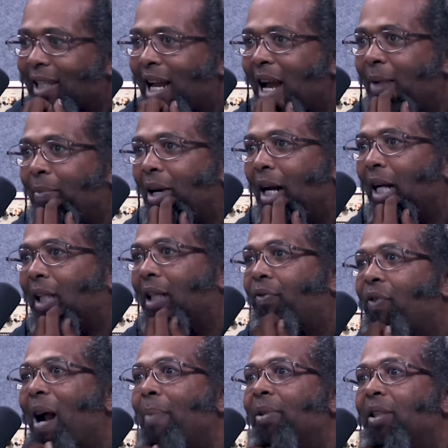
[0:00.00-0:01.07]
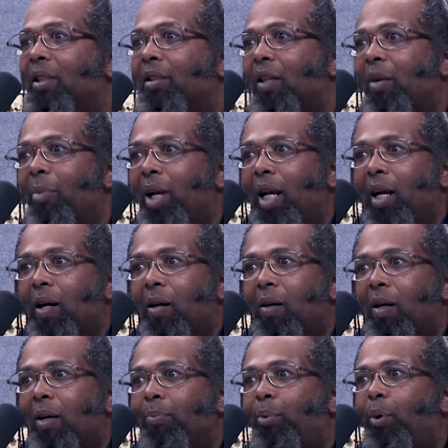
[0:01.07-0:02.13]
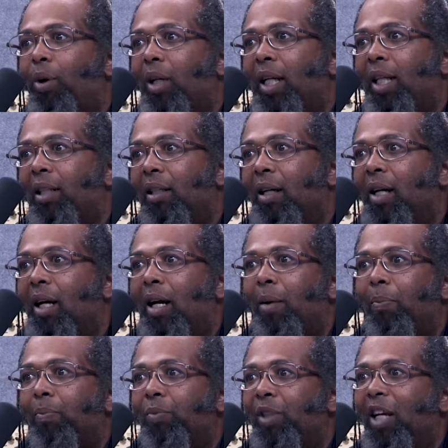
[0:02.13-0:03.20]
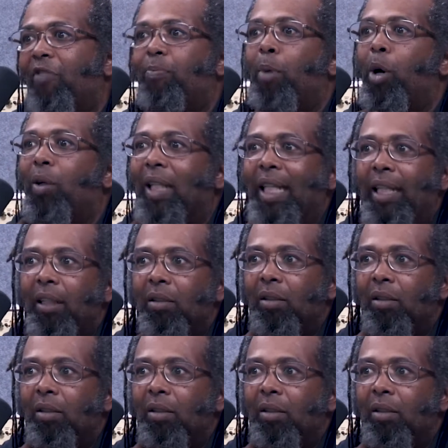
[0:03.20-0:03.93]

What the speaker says: time. Cliff Robinson's going to be here in Portland. Jeff Merkley,